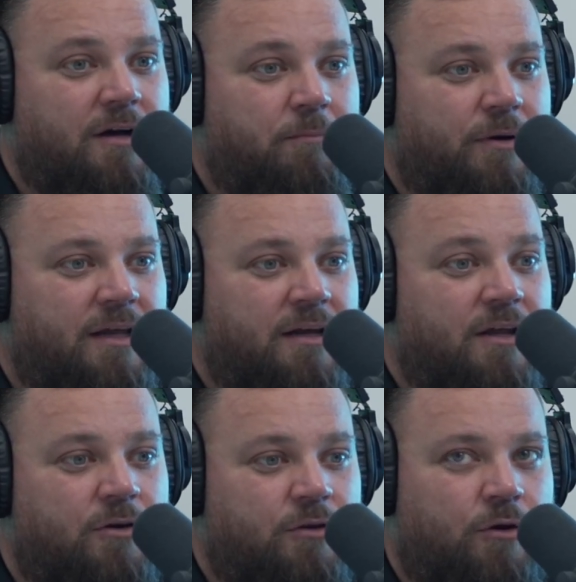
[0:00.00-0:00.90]
company,
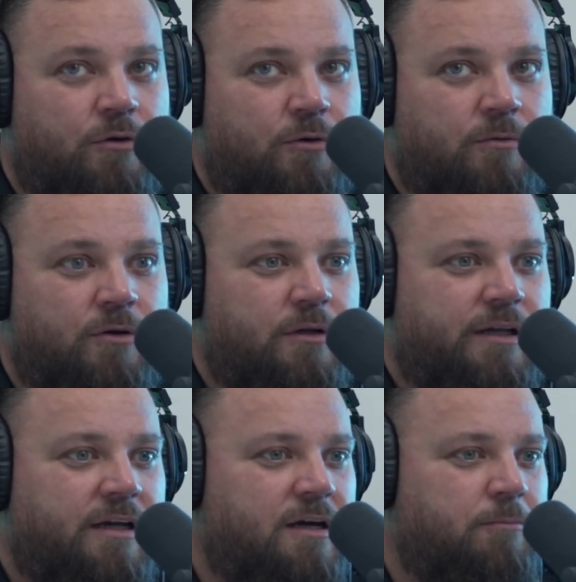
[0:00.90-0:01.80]
another local grill
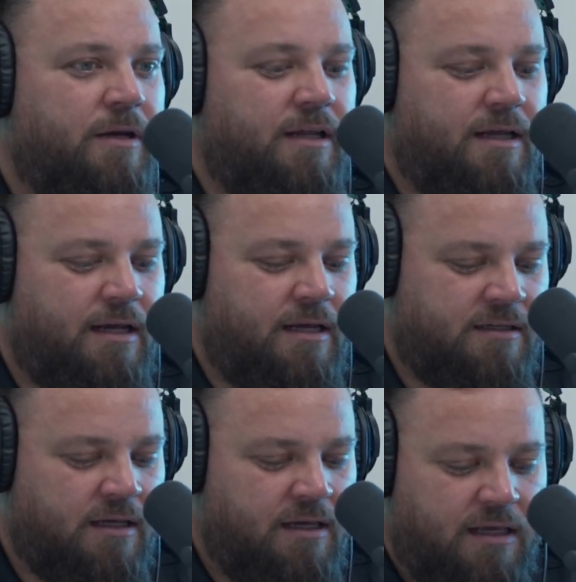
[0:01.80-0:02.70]
cleaning company.
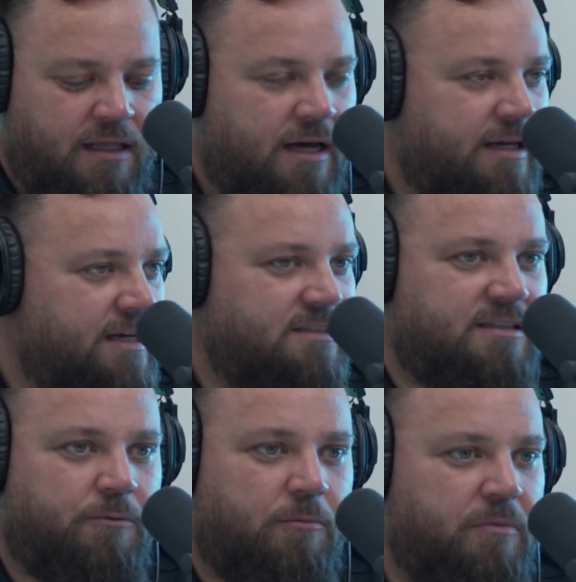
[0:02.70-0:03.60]
And I guess
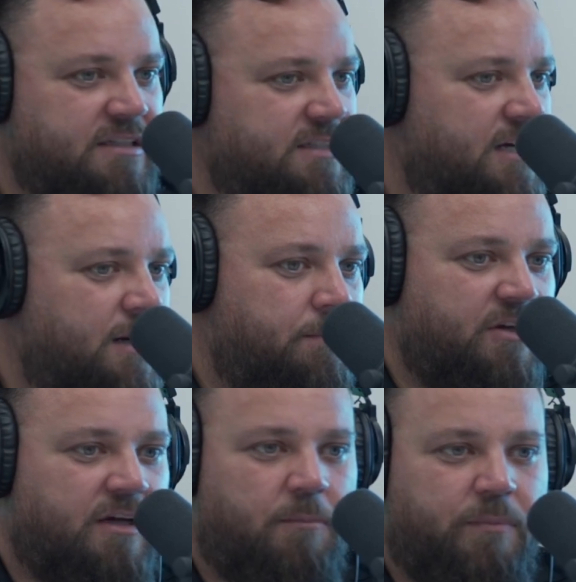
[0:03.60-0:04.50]
they were mixing up
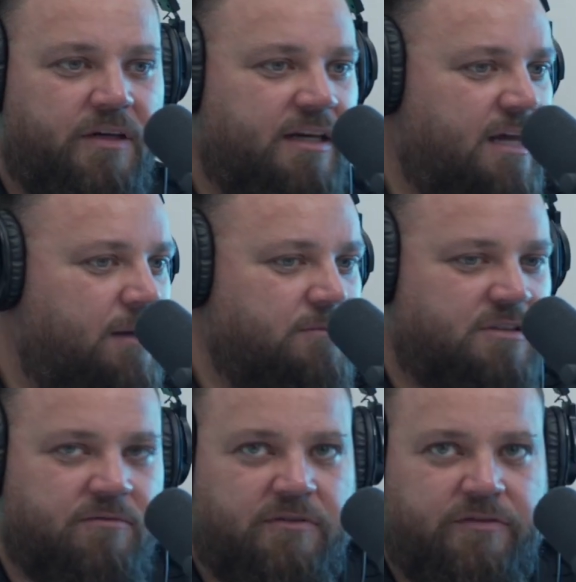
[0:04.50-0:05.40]
the company
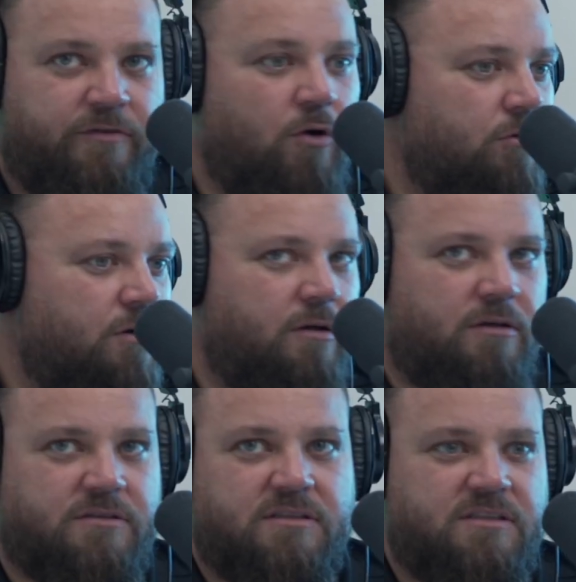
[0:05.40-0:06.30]
names and the phone
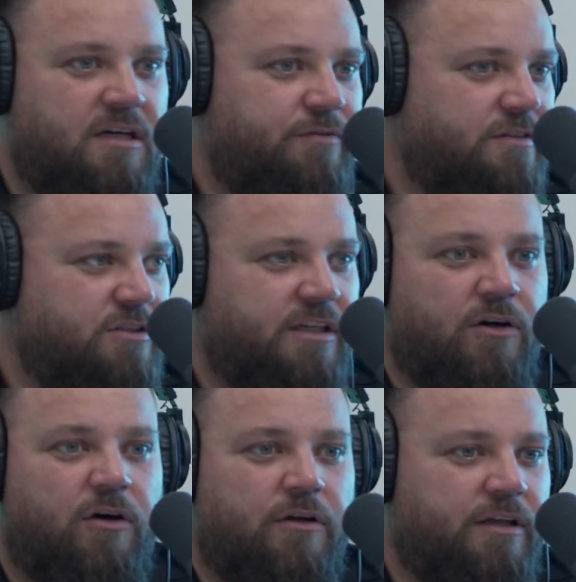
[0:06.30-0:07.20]
calls and stuff. And so they
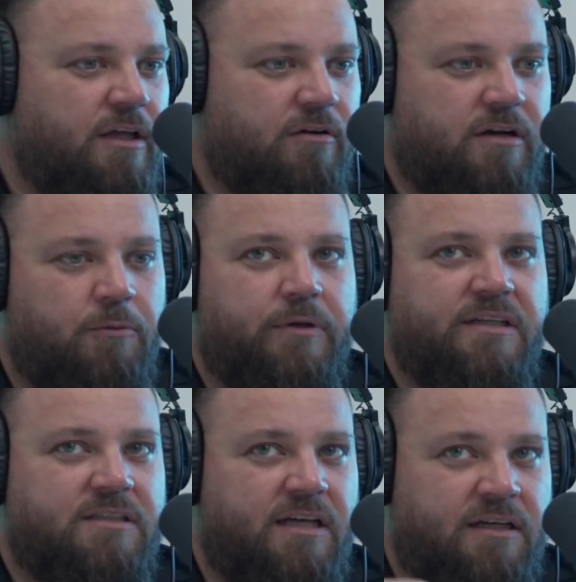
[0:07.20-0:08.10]
called the other
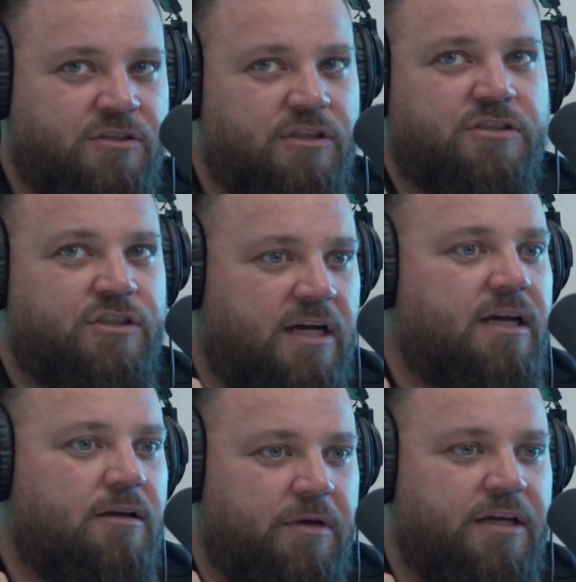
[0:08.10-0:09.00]
company, said, just
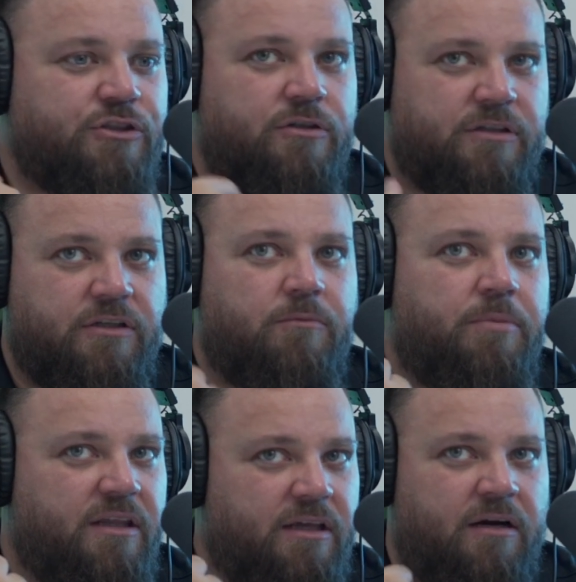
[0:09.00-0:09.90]
check in to make sure that you'll
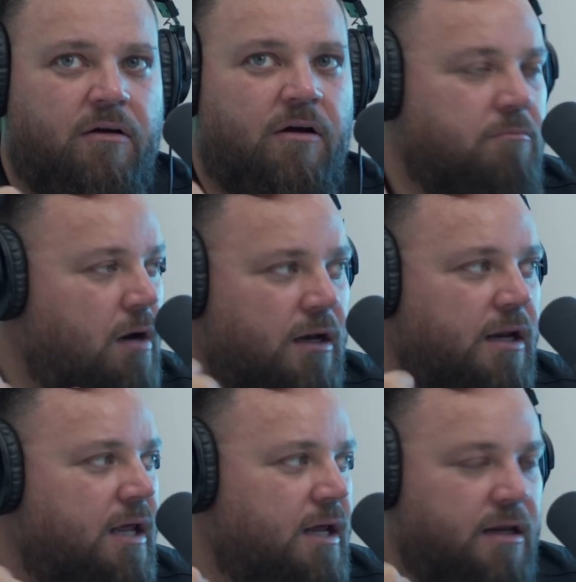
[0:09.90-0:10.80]
be there on
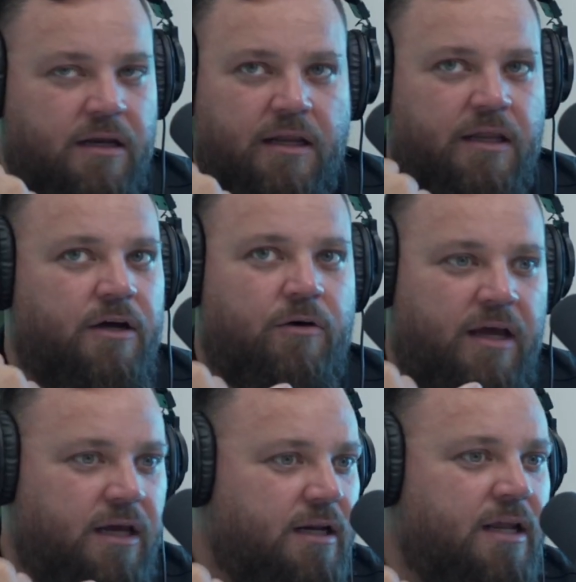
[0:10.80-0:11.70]
Monday at 8
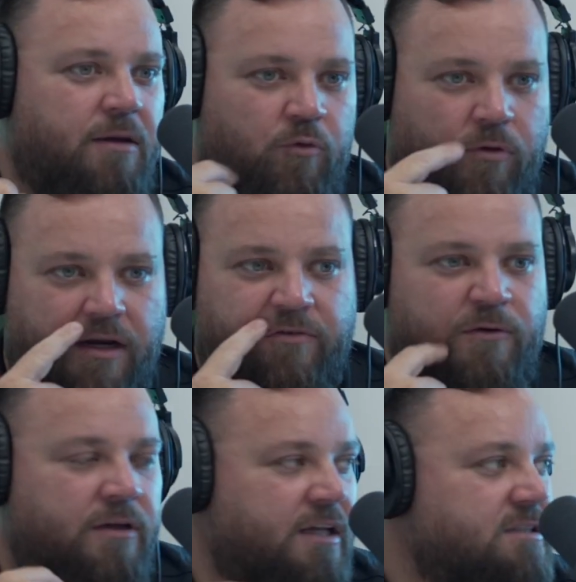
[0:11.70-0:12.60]
a.m. or
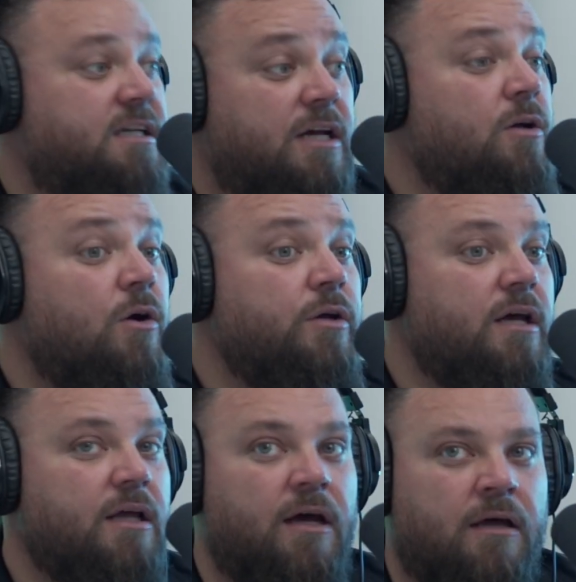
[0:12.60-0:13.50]
whatever. And they said,
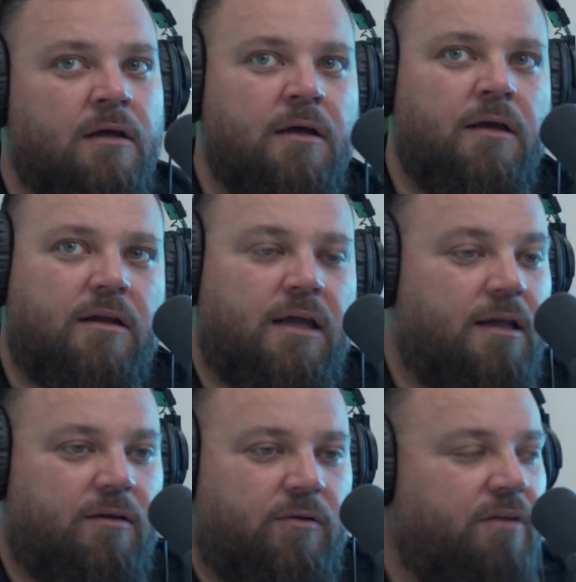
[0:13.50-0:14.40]
yeah.
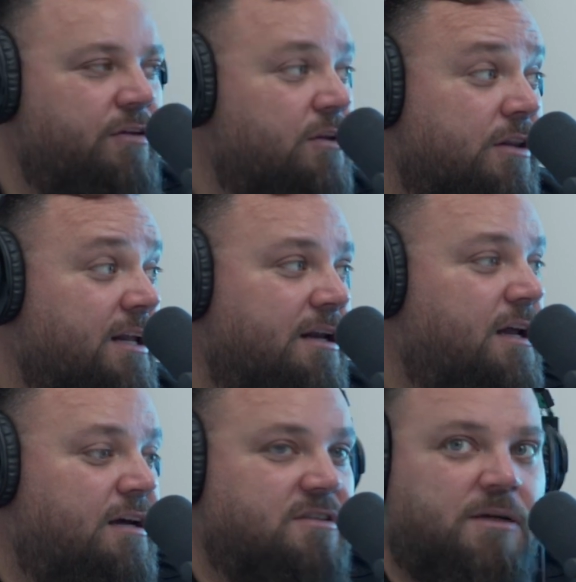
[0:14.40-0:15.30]
Even though they
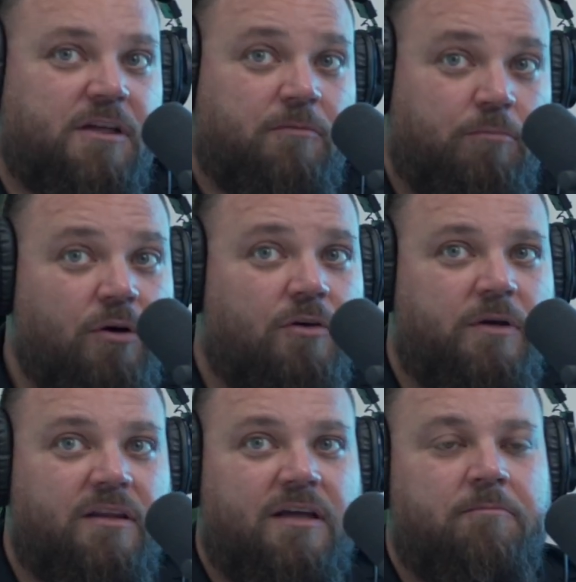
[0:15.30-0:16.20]
didn't have something booked
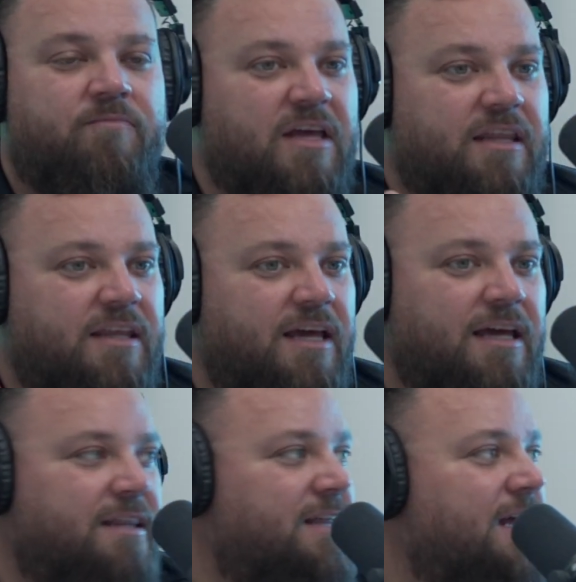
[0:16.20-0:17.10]
with them. And
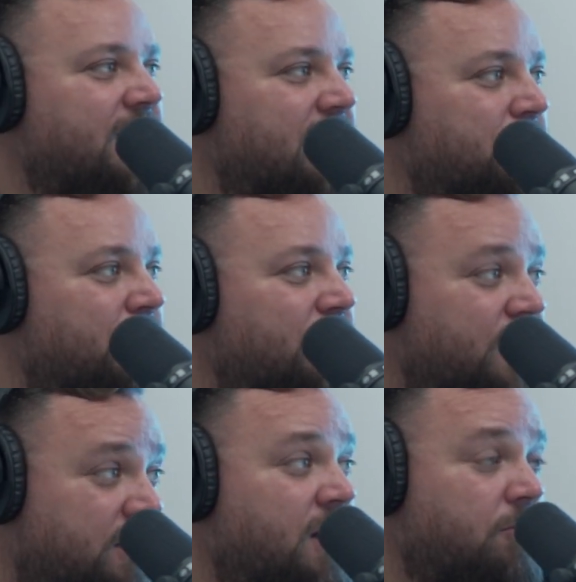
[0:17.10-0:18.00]
they ended up
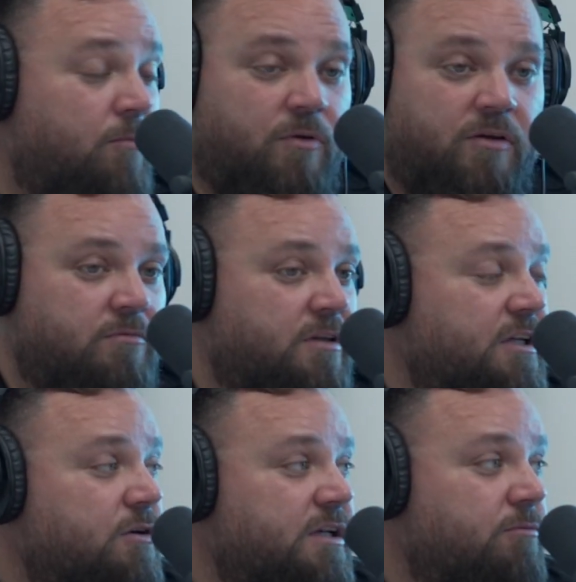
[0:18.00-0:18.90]

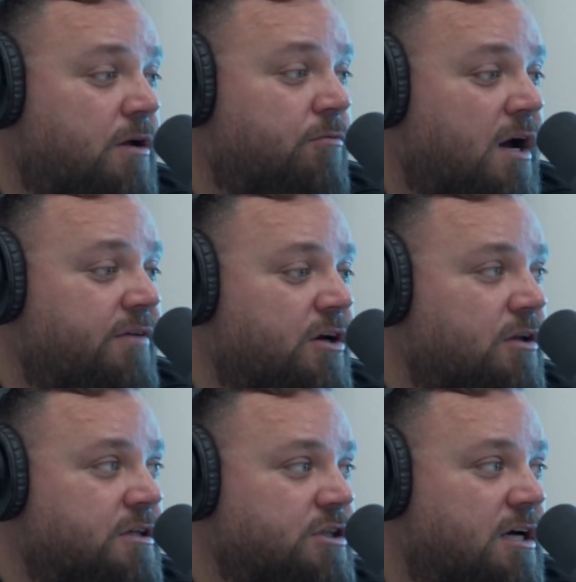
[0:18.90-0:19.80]
literally arriving
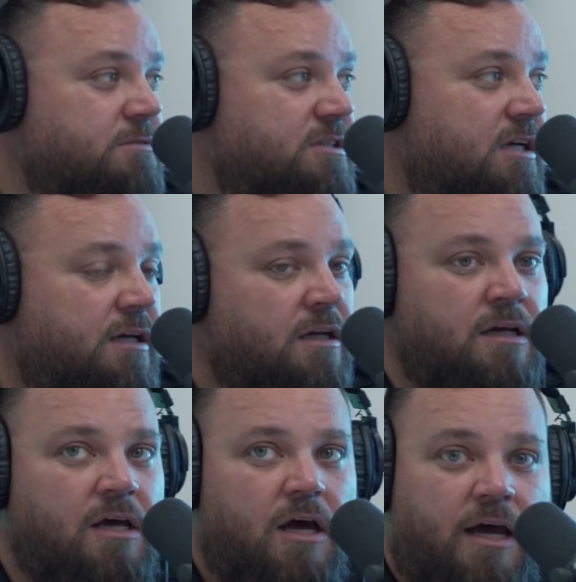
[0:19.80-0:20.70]
on the job site
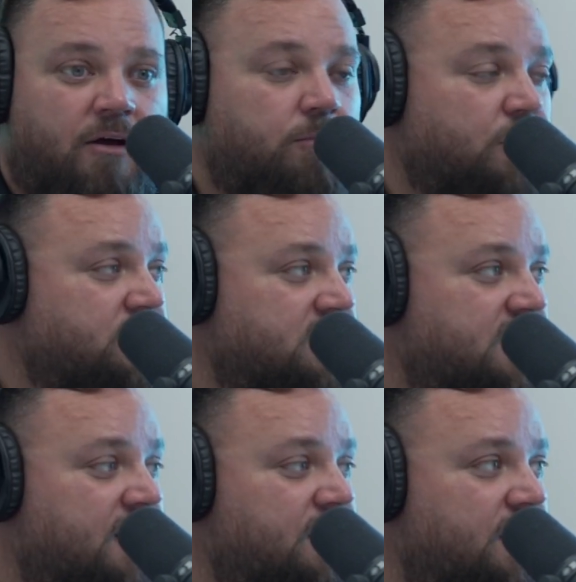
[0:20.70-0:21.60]
at almost
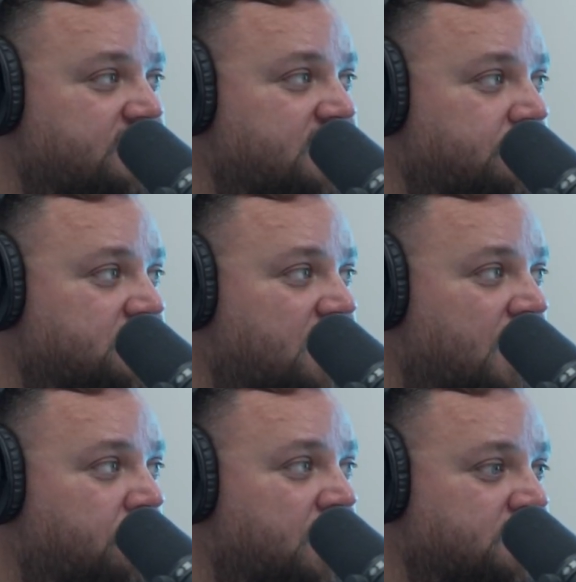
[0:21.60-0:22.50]
exactly the same
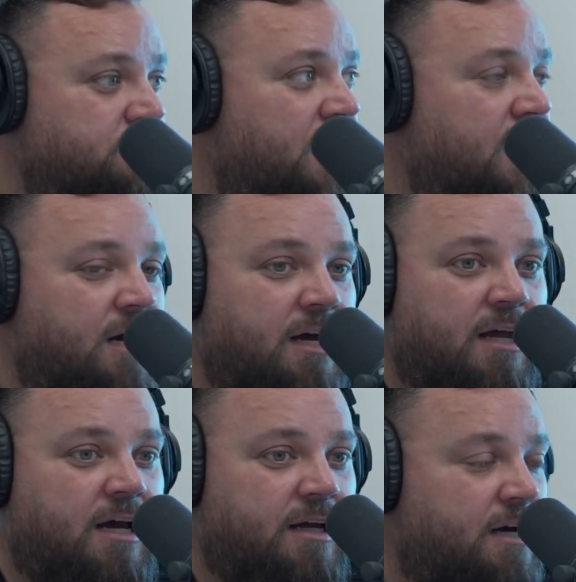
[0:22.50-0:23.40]
time as me.
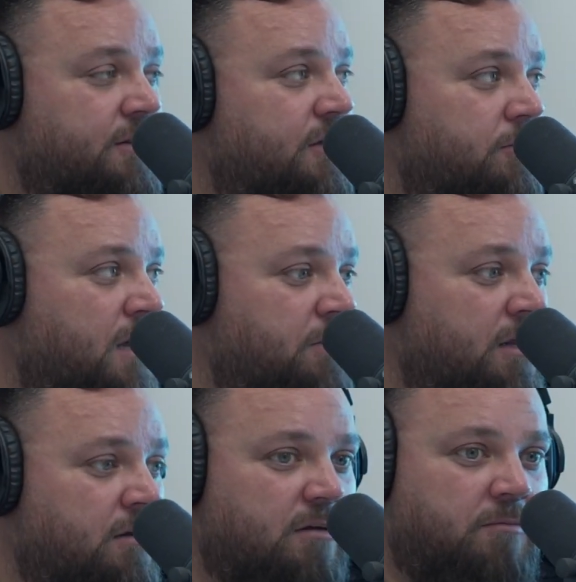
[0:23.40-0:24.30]
Yeah. I got there
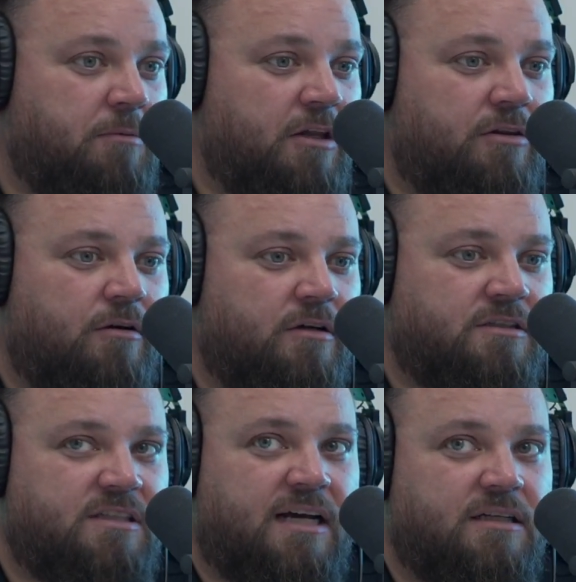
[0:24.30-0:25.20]
maybe
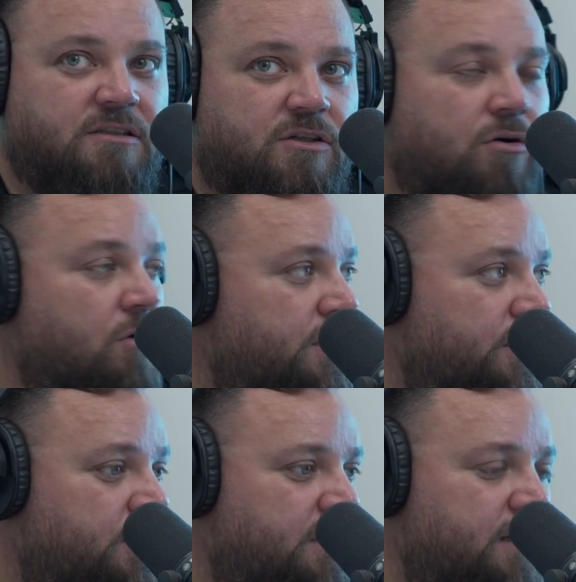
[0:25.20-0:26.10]
30 seconds
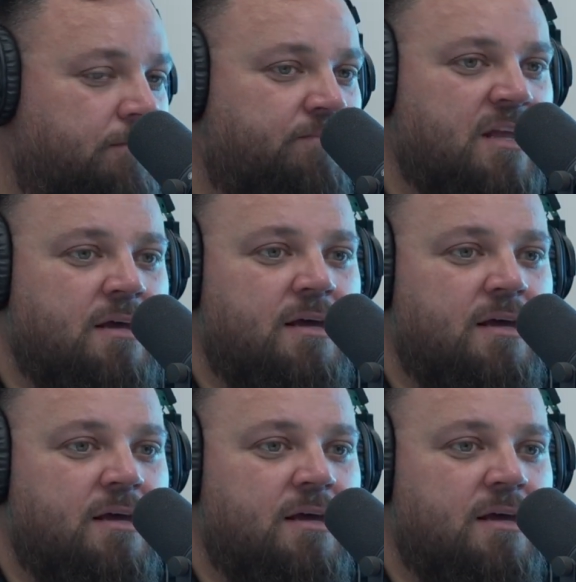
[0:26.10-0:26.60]
earlier than them.